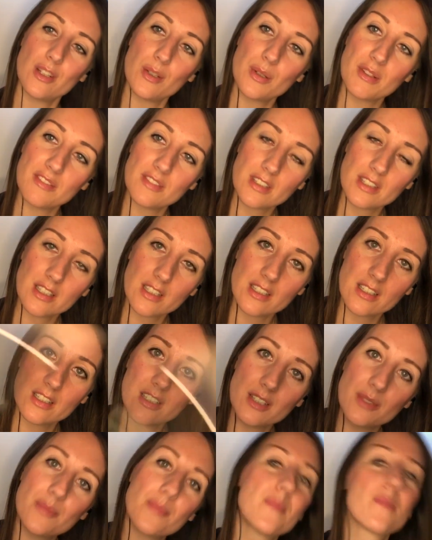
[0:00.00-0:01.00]
haven't
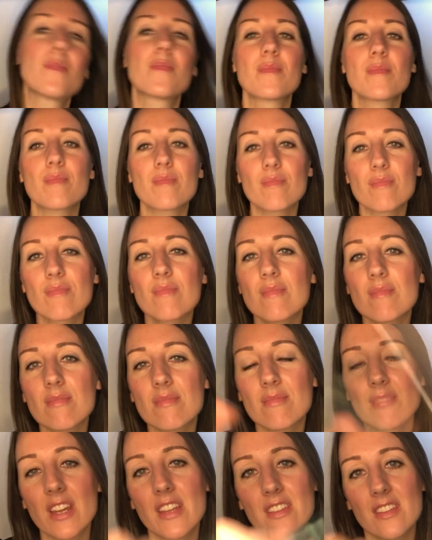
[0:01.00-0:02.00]
I?
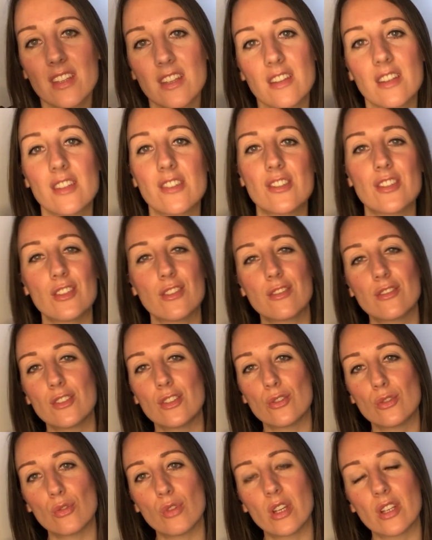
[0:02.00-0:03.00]
I think that's enough
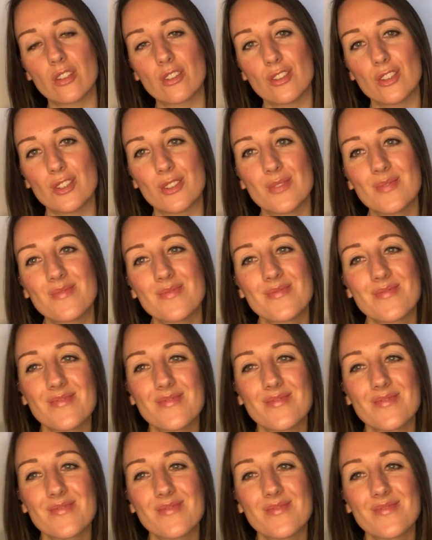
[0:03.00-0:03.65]
distraction.